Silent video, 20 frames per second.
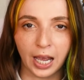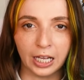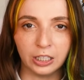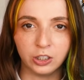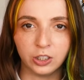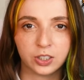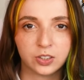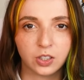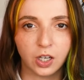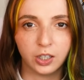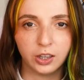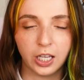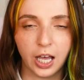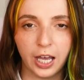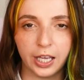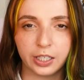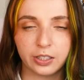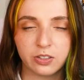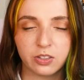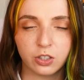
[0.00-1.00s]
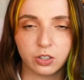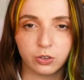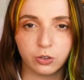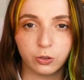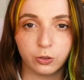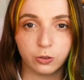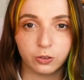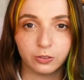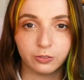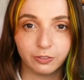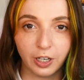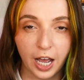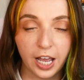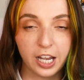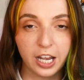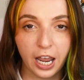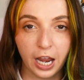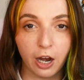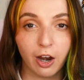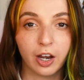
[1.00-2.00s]
I looked online to
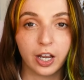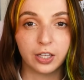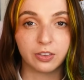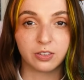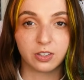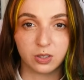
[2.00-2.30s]
find Harriet